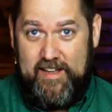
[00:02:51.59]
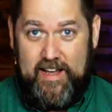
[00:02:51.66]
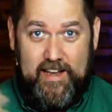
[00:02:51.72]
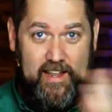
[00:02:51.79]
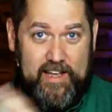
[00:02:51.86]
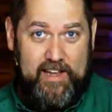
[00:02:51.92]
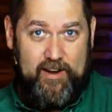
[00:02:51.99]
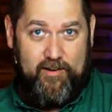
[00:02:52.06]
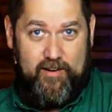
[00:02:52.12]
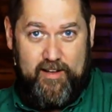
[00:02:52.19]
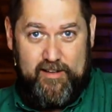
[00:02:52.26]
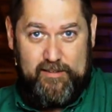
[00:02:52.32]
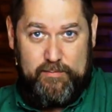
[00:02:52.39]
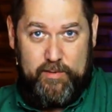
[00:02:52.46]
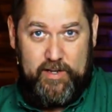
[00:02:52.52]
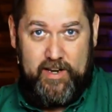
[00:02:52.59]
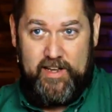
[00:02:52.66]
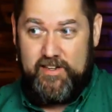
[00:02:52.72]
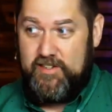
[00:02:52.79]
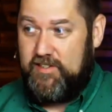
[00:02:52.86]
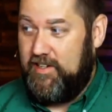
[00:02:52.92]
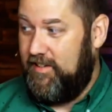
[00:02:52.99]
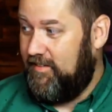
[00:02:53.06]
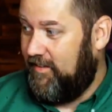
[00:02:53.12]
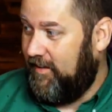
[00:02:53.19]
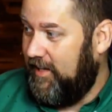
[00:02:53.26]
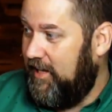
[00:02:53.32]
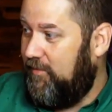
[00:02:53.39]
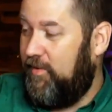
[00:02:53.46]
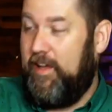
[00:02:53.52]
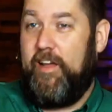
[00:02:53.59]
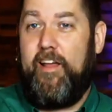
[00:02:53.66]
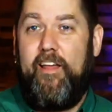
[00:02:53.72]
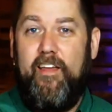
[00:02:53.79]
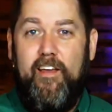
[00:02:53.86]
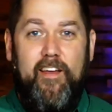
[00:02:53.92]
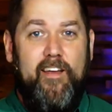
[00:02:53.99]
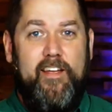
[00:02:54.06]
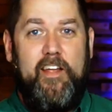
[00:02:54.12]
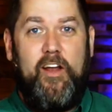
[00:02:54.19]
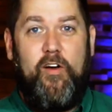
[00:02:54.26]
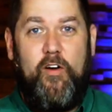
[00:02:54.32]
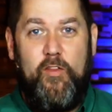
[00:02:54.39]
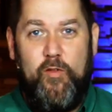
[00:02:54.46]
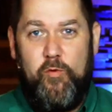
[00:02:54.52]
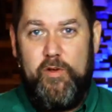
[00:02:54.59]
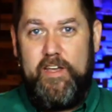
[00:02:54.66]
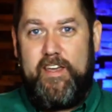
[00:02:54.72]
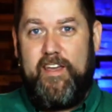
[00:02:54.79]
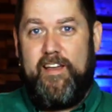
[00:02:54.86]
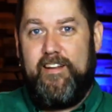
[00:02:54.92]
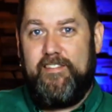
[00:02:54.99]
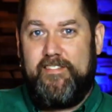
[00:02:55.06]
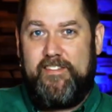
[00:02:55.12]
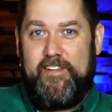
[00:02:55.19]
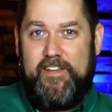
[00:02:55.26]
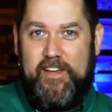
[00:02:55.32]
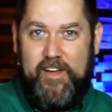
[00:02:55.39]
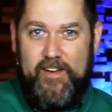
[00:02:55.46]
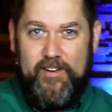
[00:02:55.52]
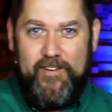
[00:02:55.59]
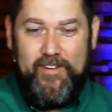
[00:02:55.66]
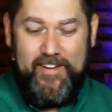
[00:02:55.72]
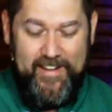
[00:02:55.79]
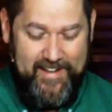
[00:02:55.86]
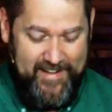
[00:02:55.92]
not like her husband, and she's leaving, on the weekends to go